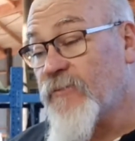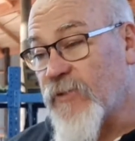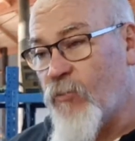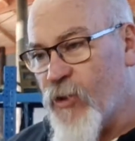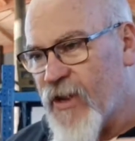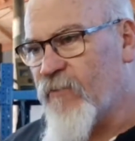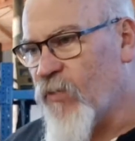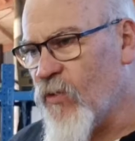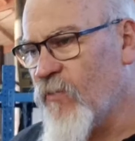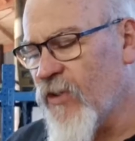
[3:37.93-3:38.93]
and we can
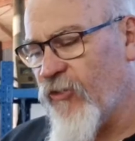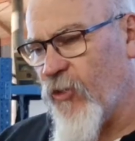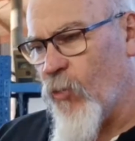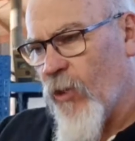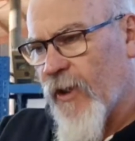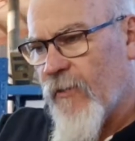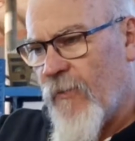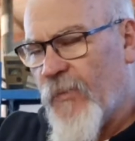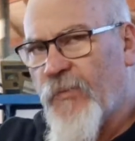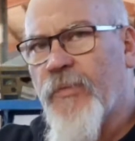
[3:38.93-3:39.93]
do finishing work
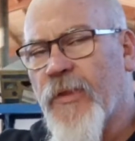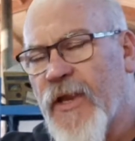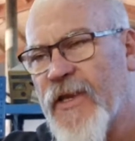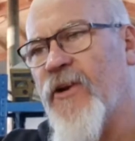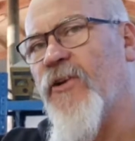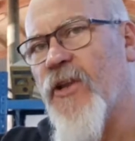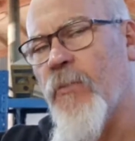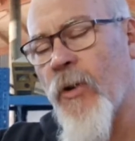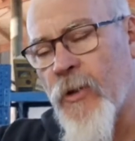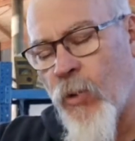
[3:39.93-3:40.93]
and get into the
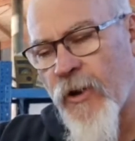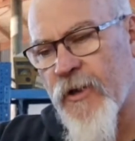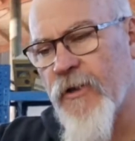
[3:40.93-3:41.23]
body work.